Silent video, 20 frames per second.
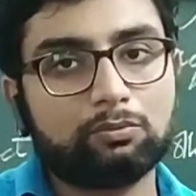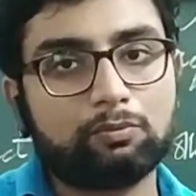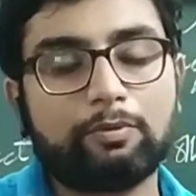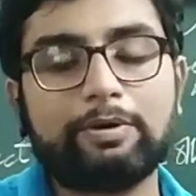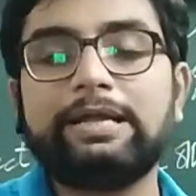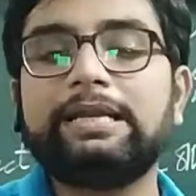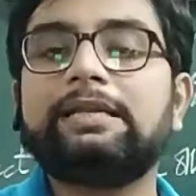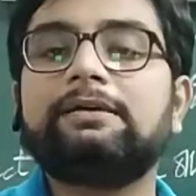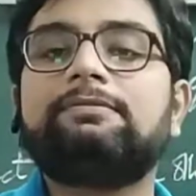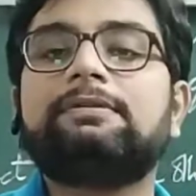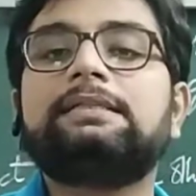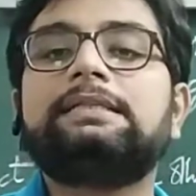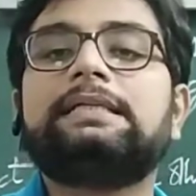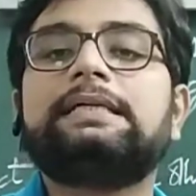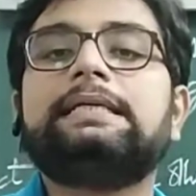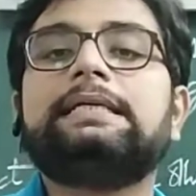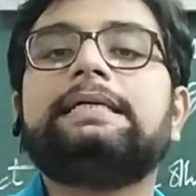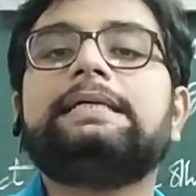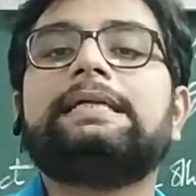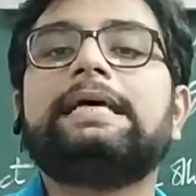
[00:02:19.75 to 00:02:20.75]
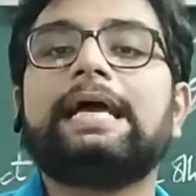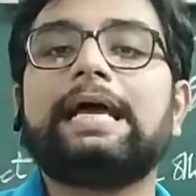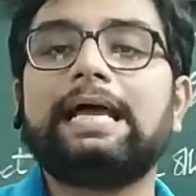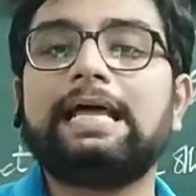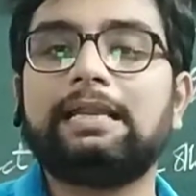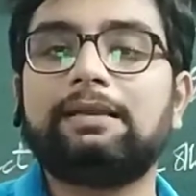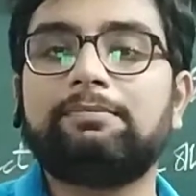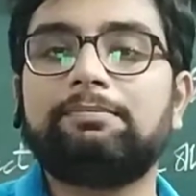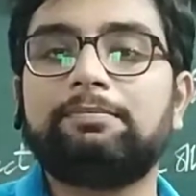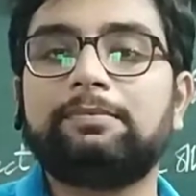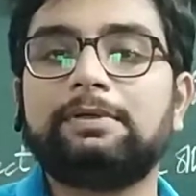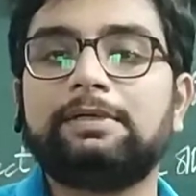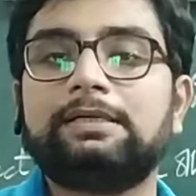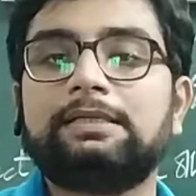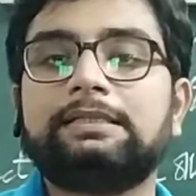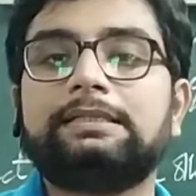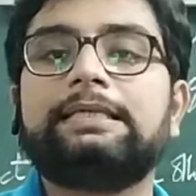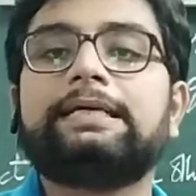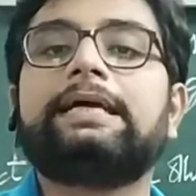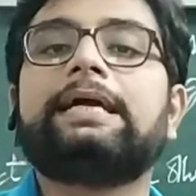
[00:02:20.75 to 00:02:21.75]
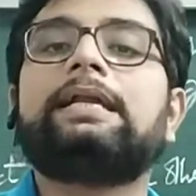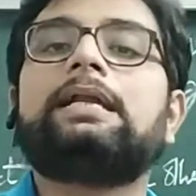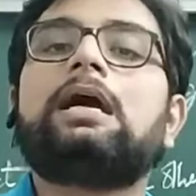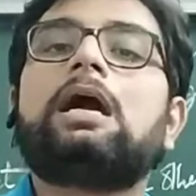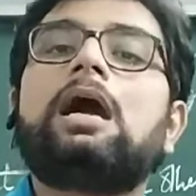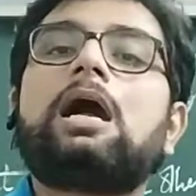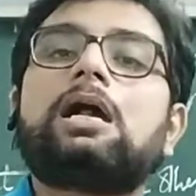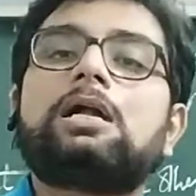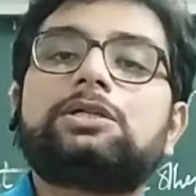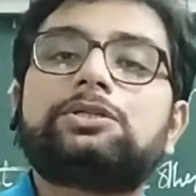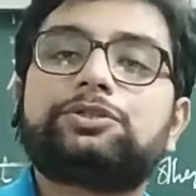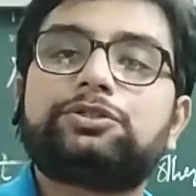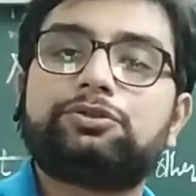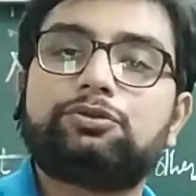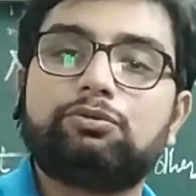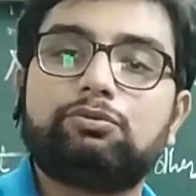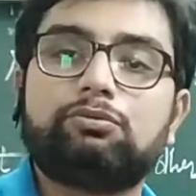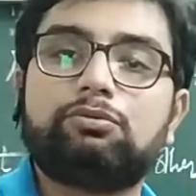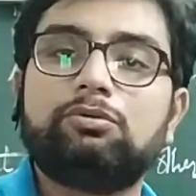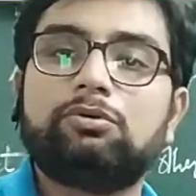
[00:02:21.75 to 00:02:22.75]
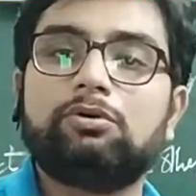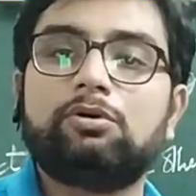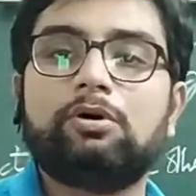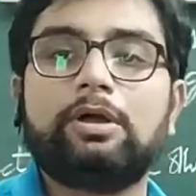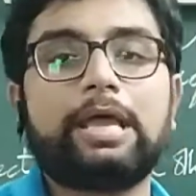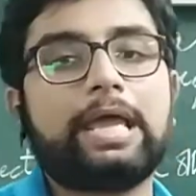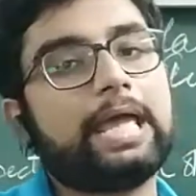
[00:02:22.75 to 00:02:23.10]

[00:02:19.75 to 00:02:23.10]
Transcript: whenever they need help, they can urge to